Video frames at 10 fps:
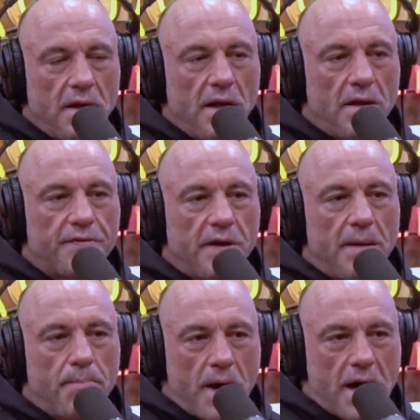If a
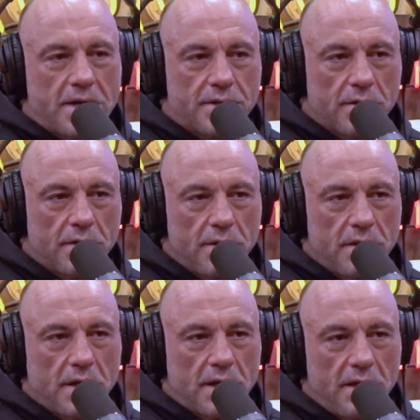boxer,
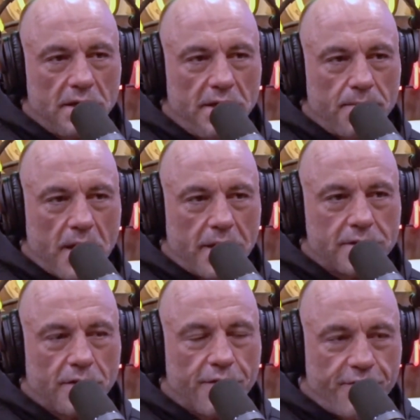like an elite
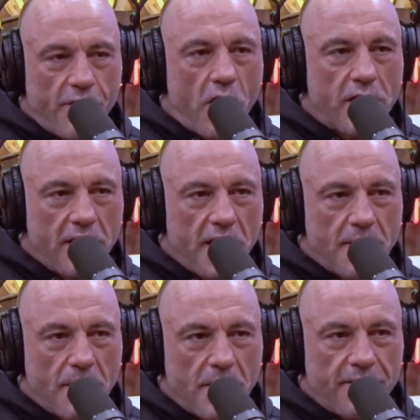boxer, fought an
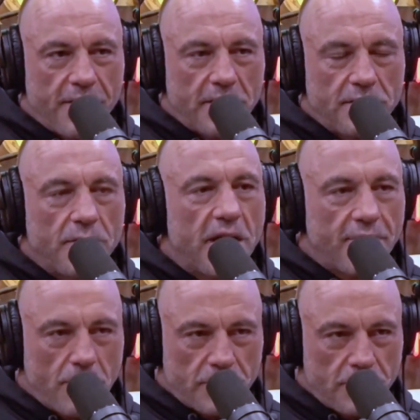MMA fighter, they would have
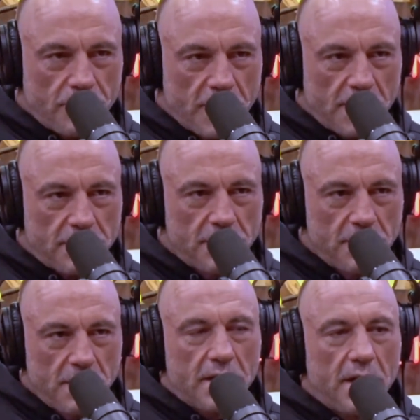almost no chance.
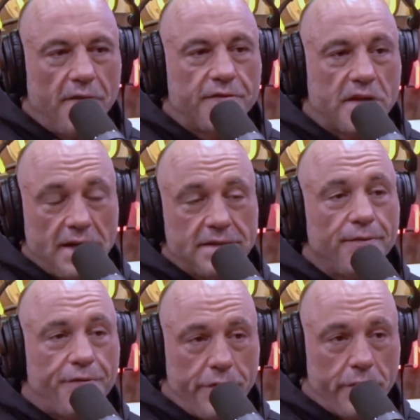If Tyson
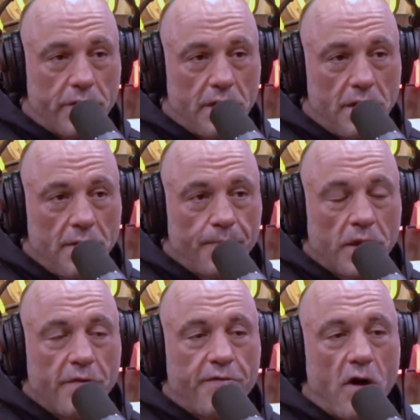Fury
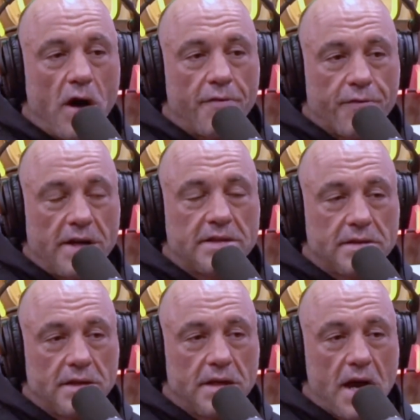fought
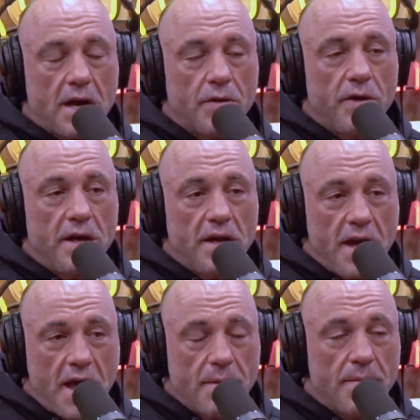Francis Ngannou in an
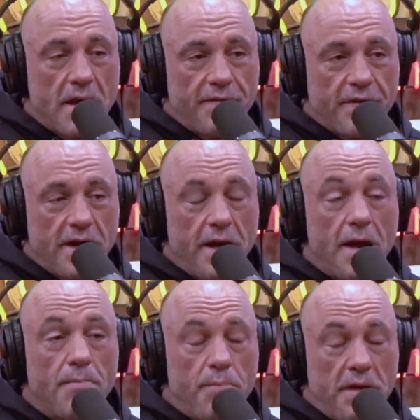MMA fight
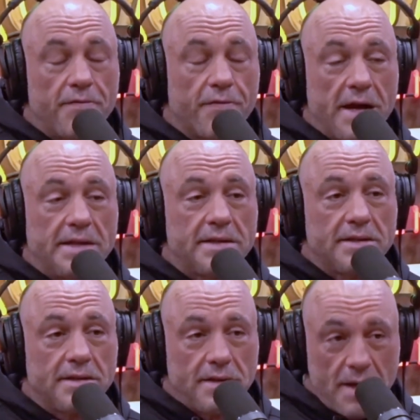and beat
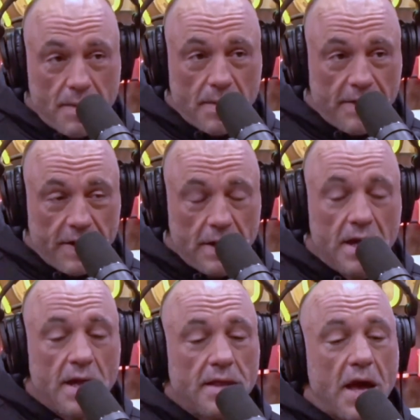Francis in an MMA fight,
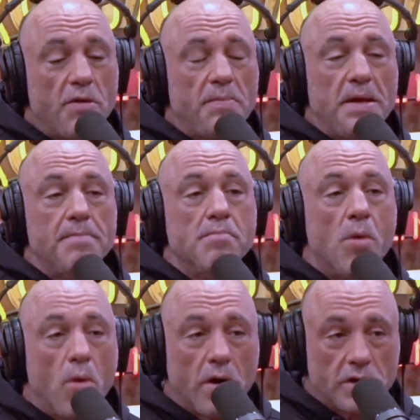that would be
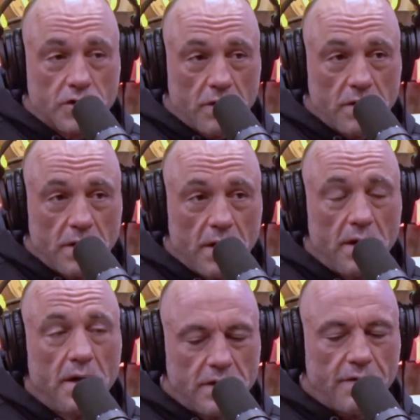more extraordinary
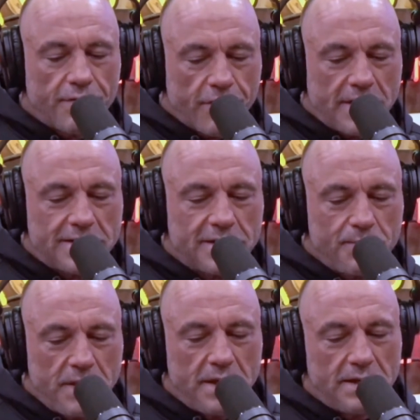than Francis
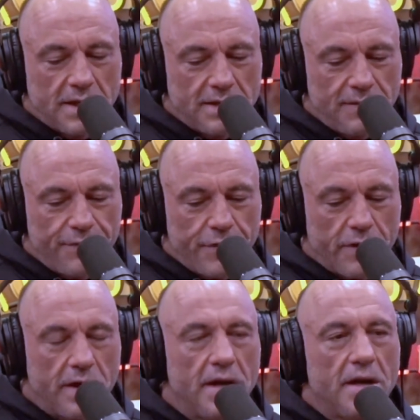beating Tyson
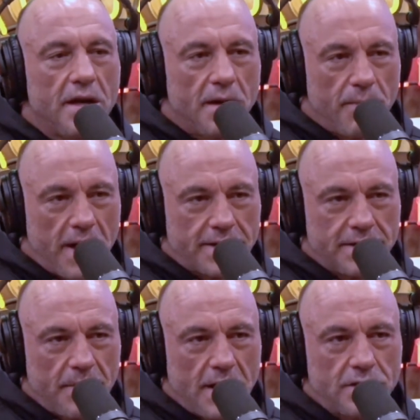Fury in a
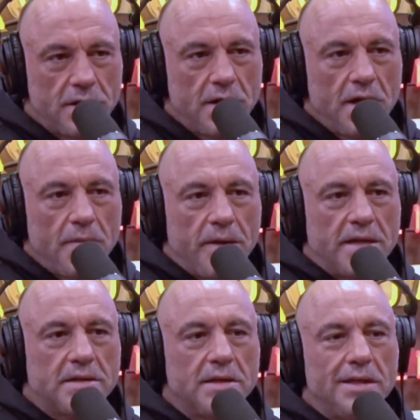boxing match.
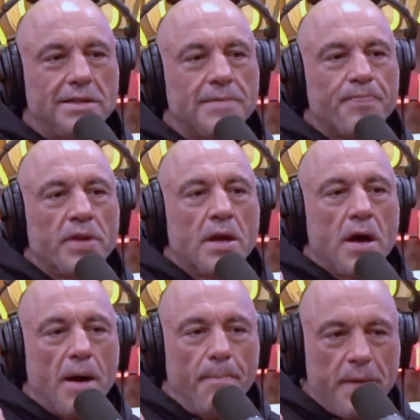Because at least
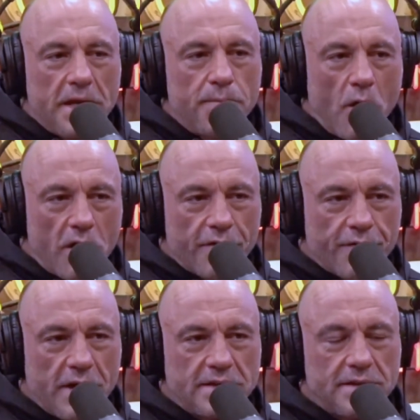a big part of
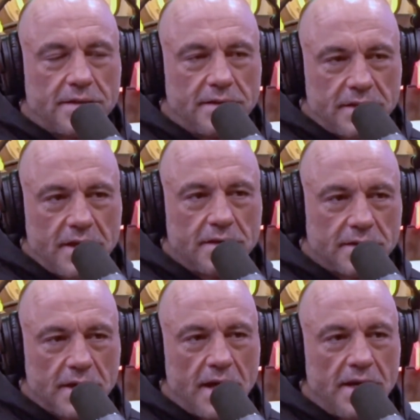Francis's skill
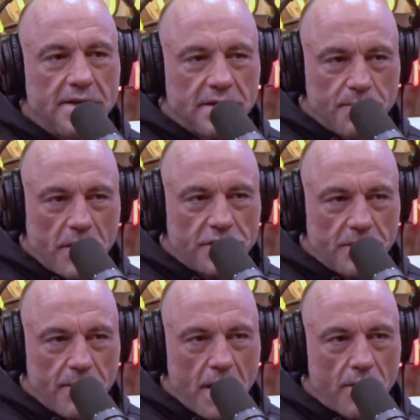set is his
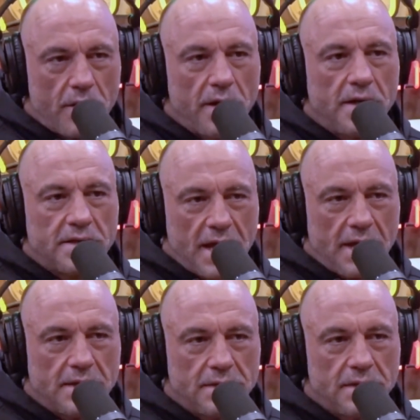punching power and his
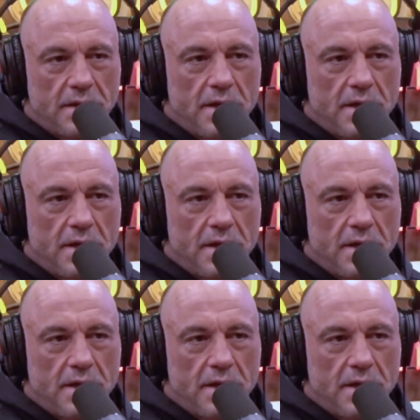hands.